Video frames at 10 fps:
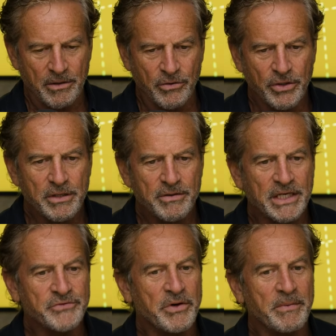Koukie,
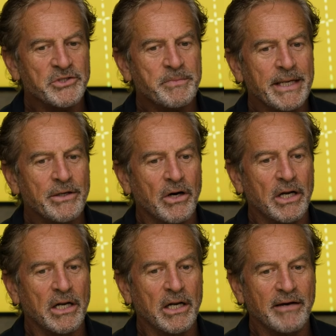thanks very much, mate. I
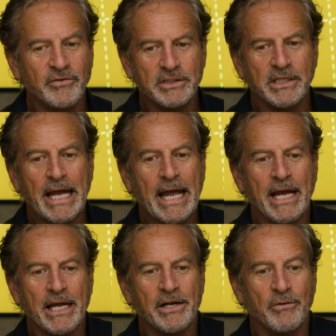love it.
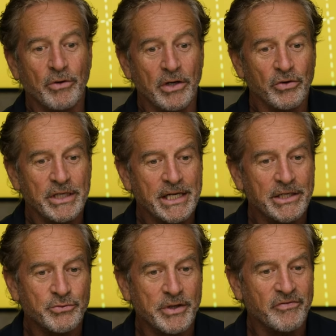And we're looking at a
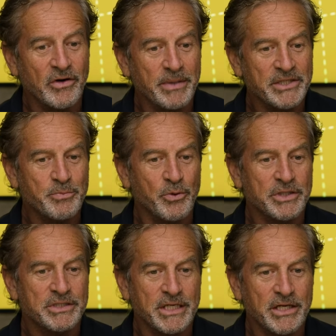25 basis
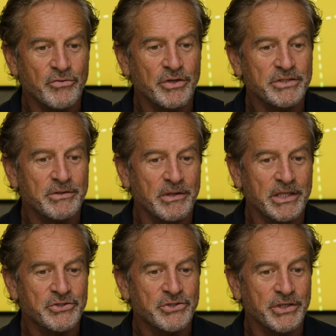points increase.
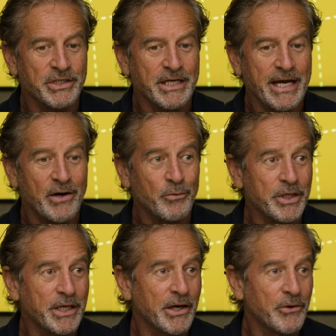Let's see how we
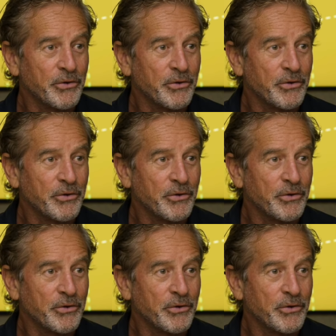go.